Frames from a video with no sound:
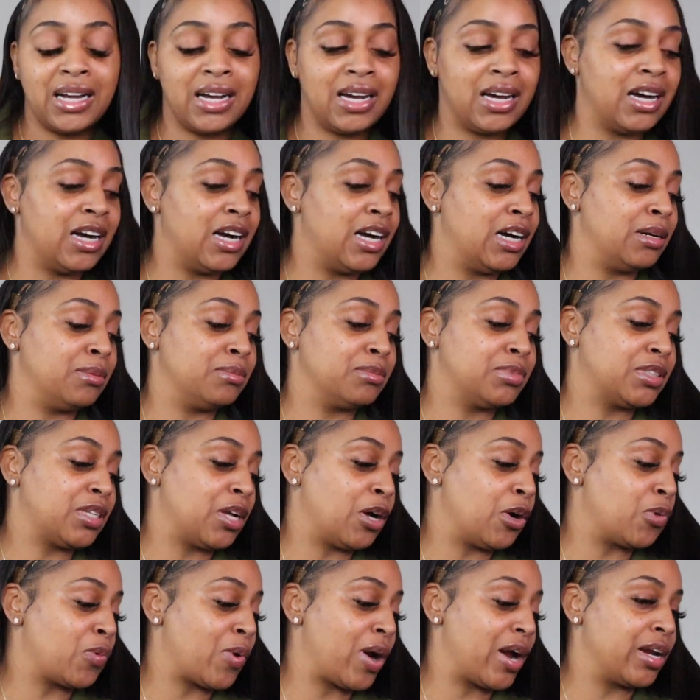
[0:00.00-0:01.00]
Um,
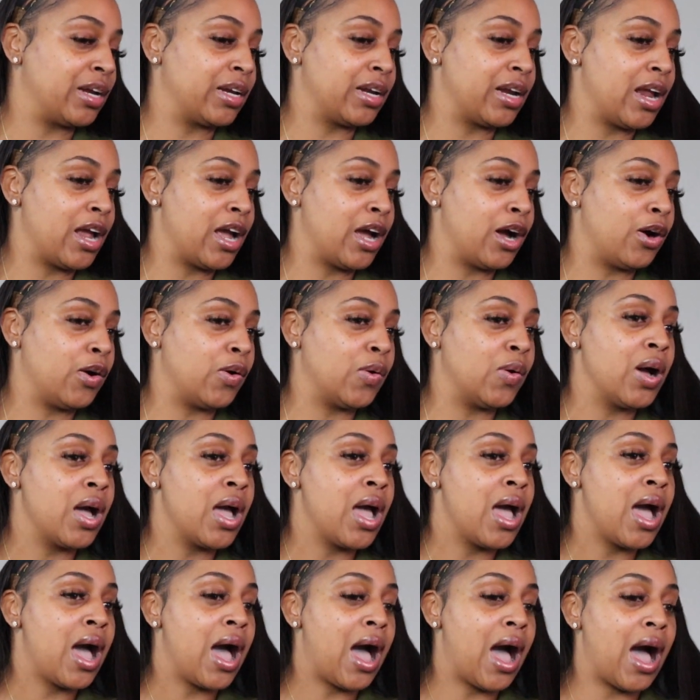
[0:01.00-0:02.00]
so right now
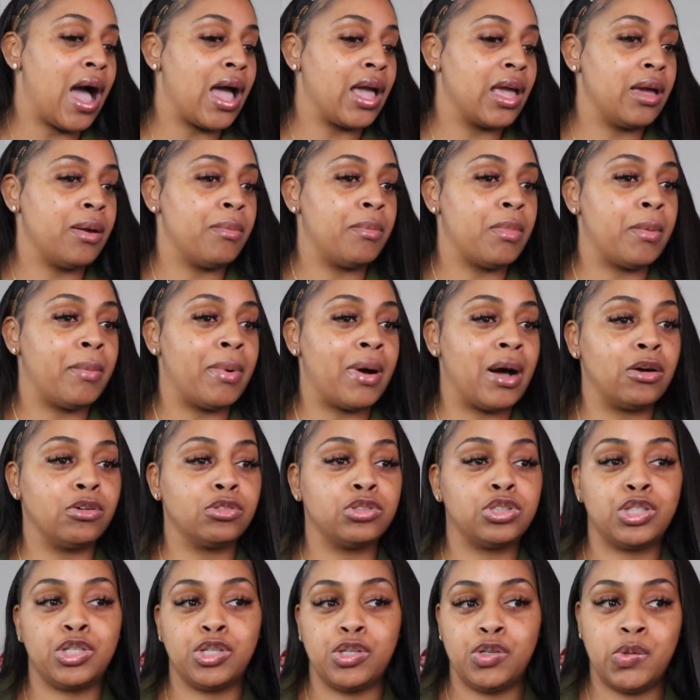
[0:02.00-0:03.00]
I am
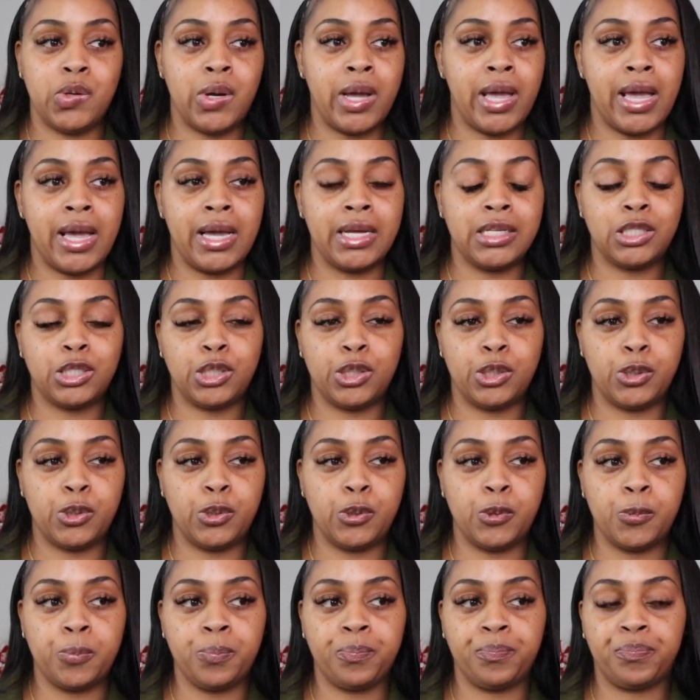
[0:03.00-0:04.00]
about to head
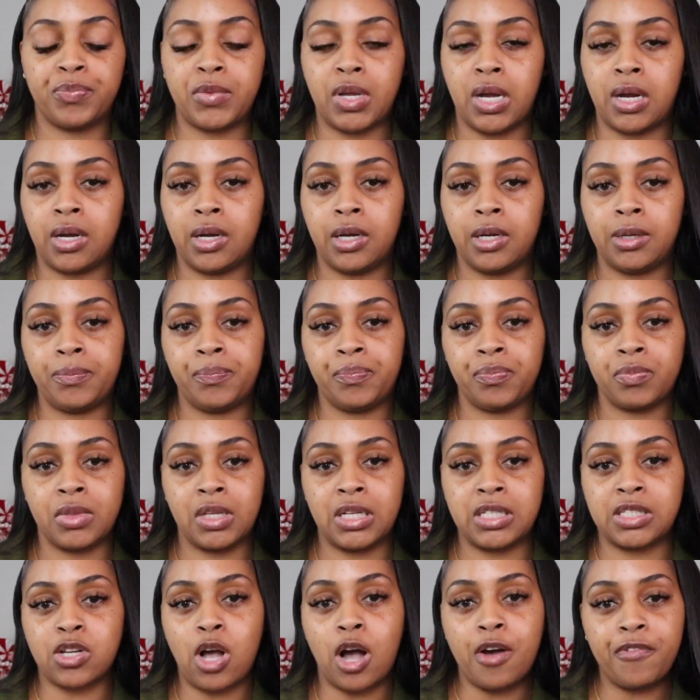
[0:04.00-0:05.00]
to um,
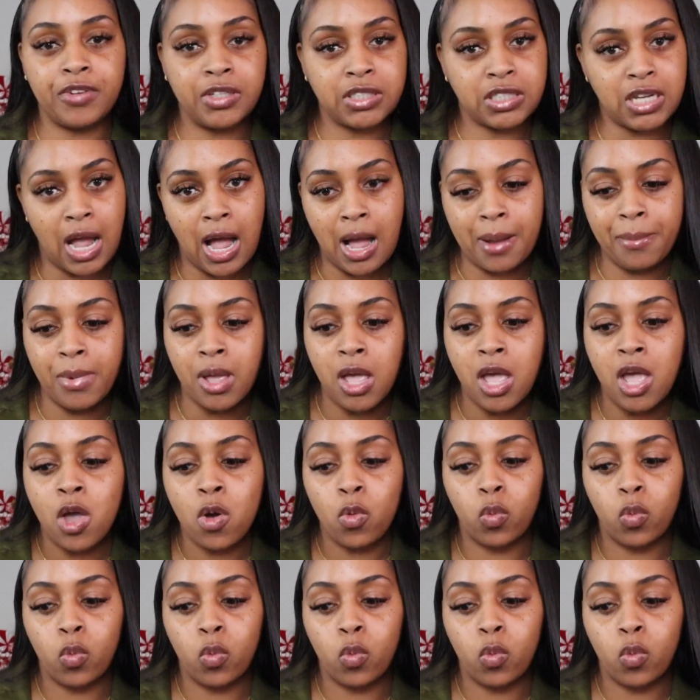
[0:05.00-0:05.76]
this coffee shop